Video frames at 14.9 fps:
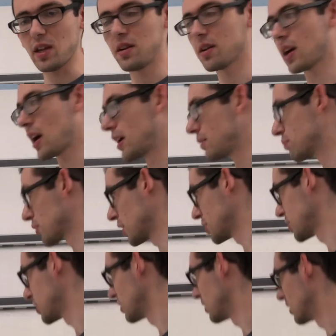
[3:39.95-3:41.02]
I'll kind of
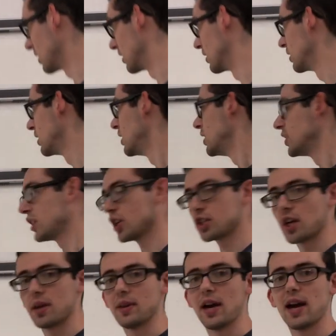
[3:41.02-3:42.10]
touch
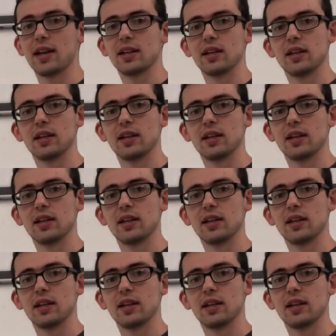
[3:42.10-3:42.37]
on that